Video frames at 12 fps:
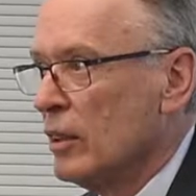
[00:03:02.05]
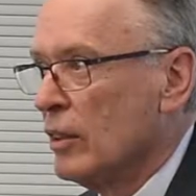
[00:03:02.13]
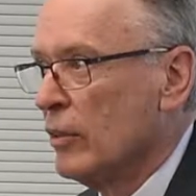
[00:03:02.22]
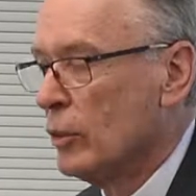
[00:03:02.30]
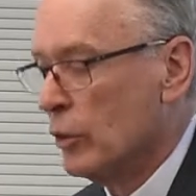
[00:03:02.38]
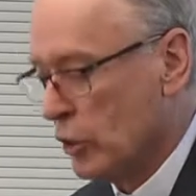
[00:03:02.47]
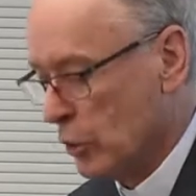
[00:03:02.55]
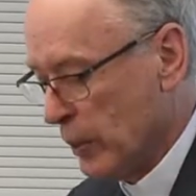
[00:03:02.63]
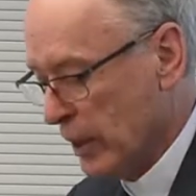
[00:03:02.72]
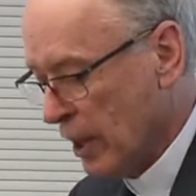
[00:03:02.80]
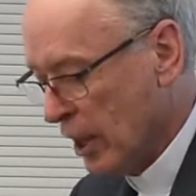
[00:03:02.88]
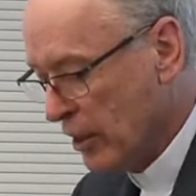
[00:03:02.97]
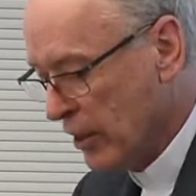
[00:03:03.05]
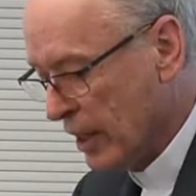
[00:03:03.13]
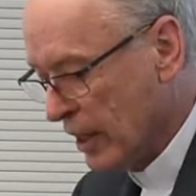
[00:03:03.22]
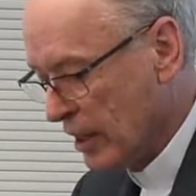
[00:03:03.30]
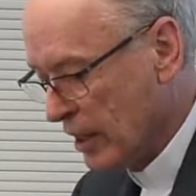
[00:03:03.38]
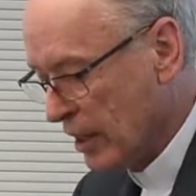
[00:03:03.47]
Of course, we know
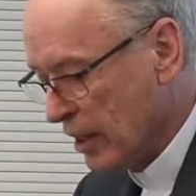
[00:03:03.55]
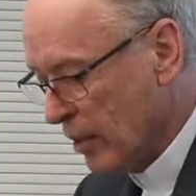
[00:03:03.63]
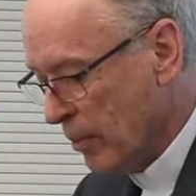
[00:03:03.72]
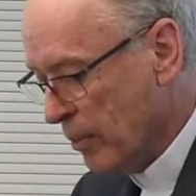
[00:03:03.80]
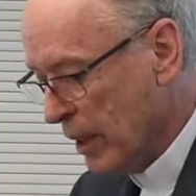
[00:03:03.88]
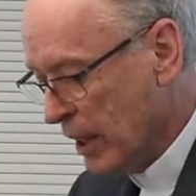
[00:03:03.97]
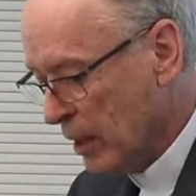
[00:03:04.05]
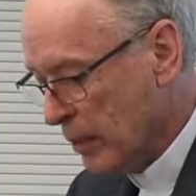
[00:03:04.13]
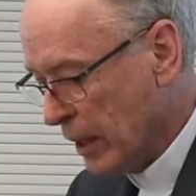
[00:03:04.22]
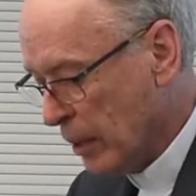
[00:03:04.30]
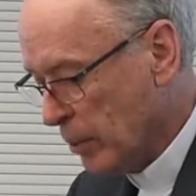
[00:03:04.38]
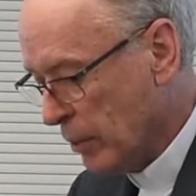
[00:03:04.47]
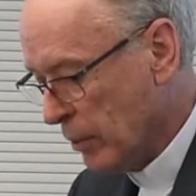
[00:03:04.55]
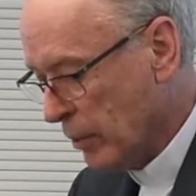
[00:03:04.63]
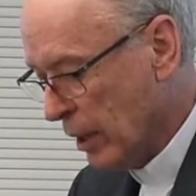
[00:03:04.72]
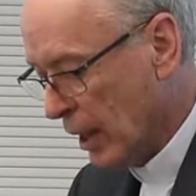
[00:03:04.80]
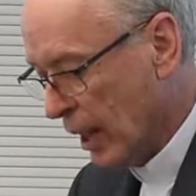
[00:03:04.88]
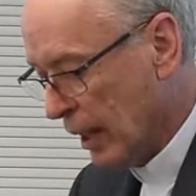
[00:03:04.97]
that many people